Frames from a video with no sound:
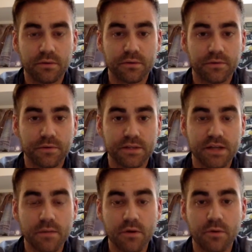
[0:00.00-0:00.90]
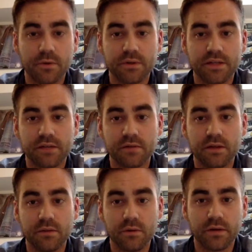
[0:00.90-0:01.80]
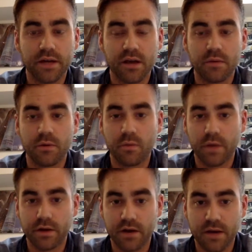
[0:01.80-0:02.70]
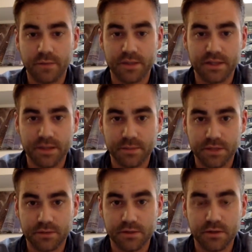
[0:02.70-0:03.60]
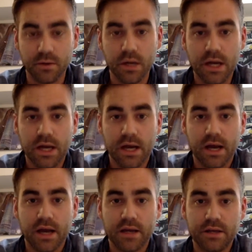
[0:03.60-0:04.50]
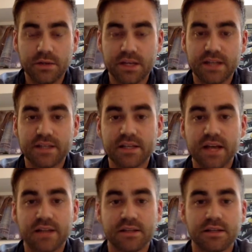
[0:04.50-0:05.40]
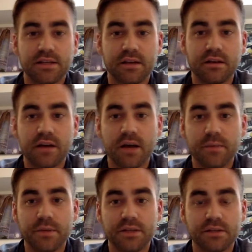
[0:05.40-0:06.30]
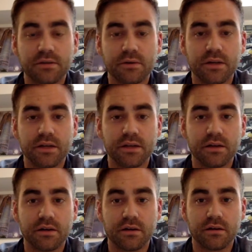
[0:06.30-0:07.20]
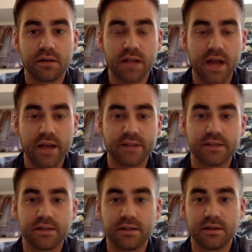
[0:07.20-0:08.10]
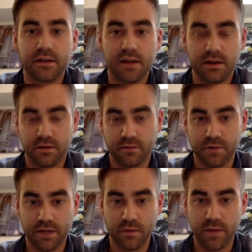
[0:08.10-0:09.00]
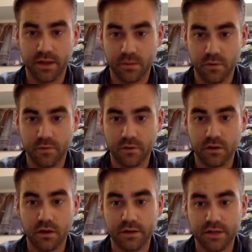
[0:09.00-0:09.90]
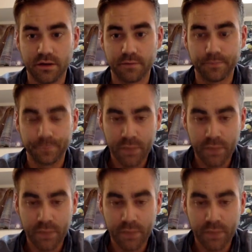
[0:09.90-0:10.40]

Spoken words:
for some homeowners, they really will care about what your company's up to. So use it as a chance to tell your company's story to your clients, and you'll really win them over long term.